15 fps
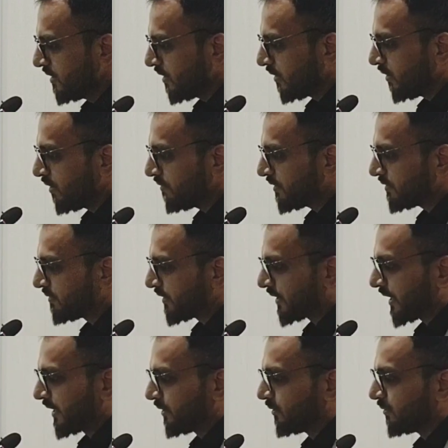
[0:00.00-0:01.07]
along with
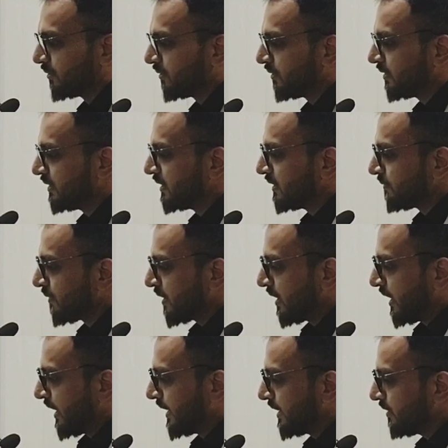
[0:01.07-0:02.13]
vertigo.
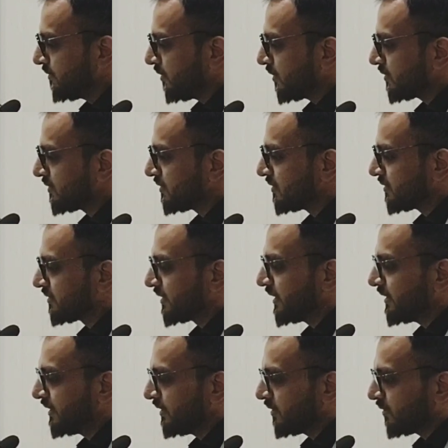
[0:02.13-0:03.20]
Headache was
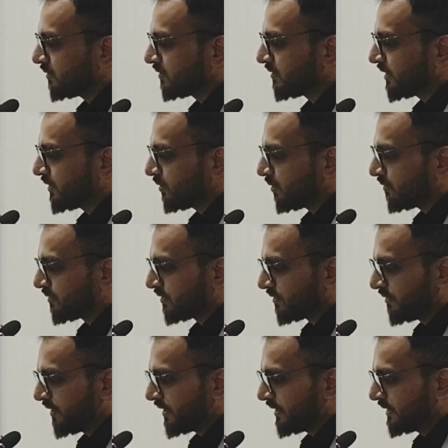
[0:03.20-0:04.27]
sudden in onset of
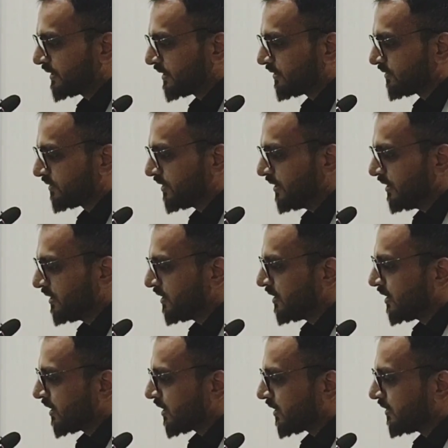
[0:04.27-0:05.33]
severe intensity,
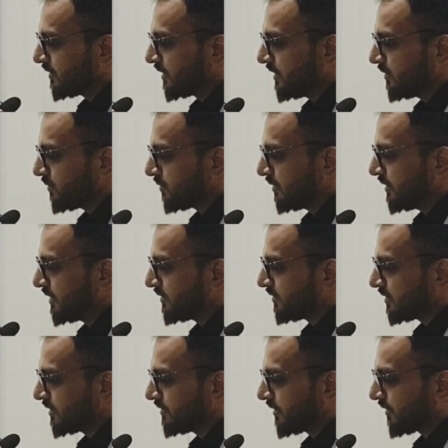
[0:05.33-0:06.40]
continuous in
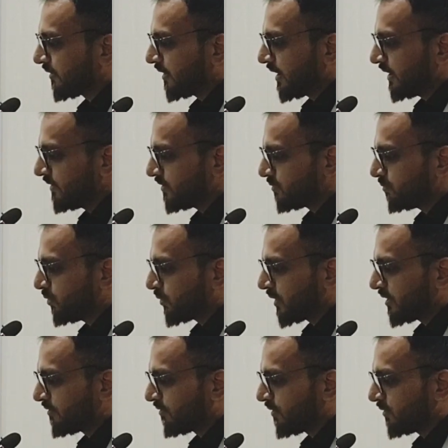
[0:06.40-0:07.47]
nature, generalized more
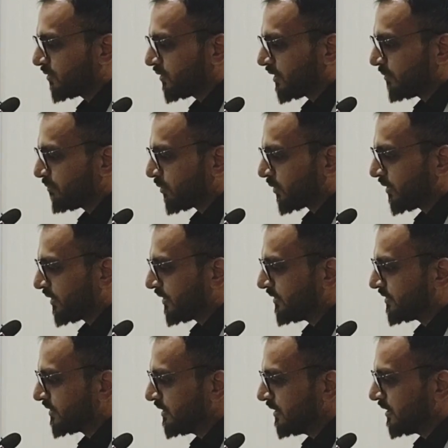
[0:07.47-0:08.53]
at frontotemporal
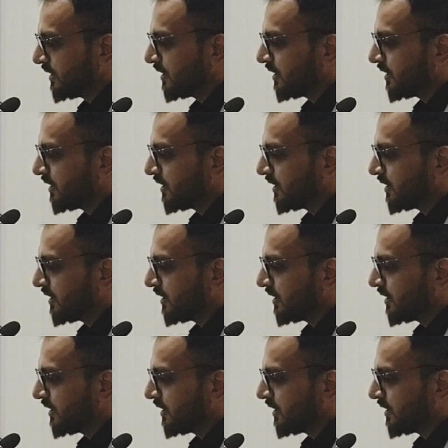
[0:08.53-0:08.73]
region,